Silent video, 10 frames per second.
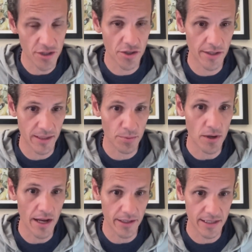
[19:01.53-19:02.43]
are creating
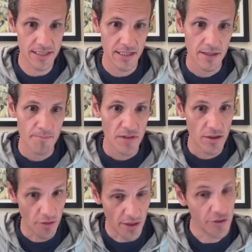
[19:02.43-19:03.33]
products,
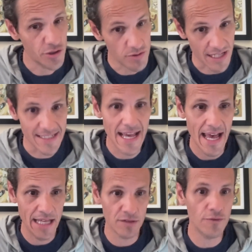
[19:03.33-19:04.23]
they'll use a
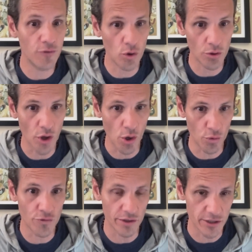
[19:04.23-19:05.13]
10-fold
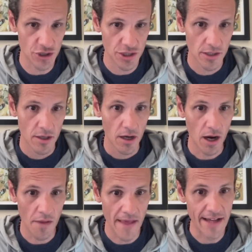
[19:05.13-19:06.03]
overage
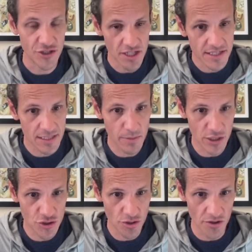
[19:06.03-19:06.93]
on that just to make
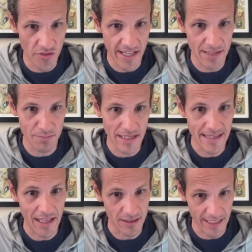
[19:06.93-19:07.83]
sure that they can meet
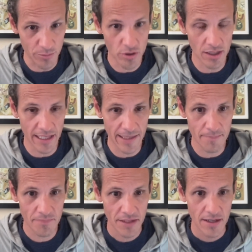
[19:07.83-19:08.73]
that label
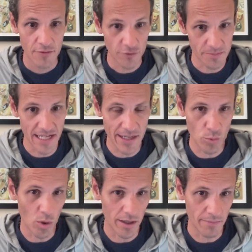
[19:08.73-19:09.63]
claim from day
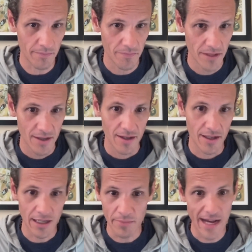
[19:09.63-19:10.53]
one.
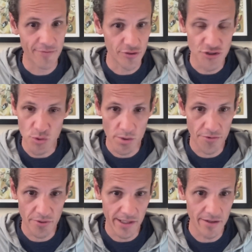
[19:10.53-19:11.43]
After 2 or
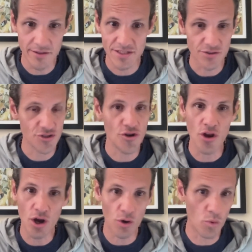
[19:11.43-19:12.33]
3 years, there's
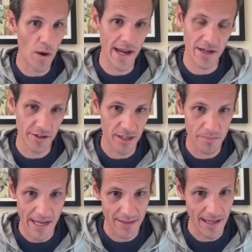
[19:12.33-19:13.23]
no way you're going to
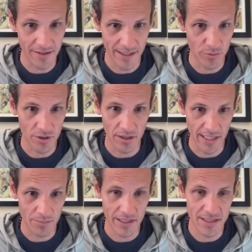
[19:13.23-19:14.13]
make that label
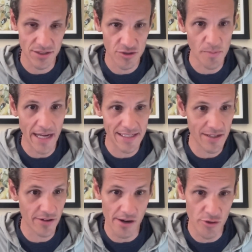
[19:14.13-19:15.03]
claim because those
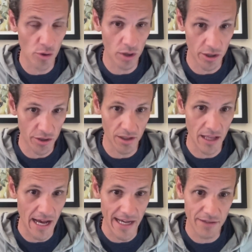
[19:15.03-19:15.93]
bacteria are no longer
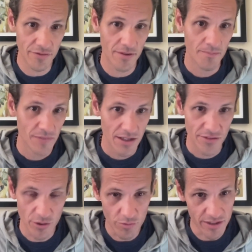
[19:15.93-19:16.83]
alive.
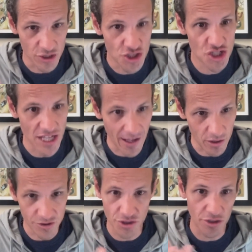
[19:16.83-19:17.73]
They're really
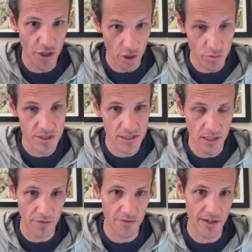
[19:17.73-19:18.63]
shells or ghosts
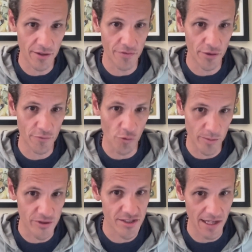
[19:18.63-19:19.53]
of their
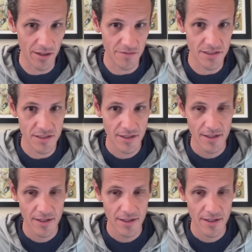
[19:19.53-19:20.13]
former selves.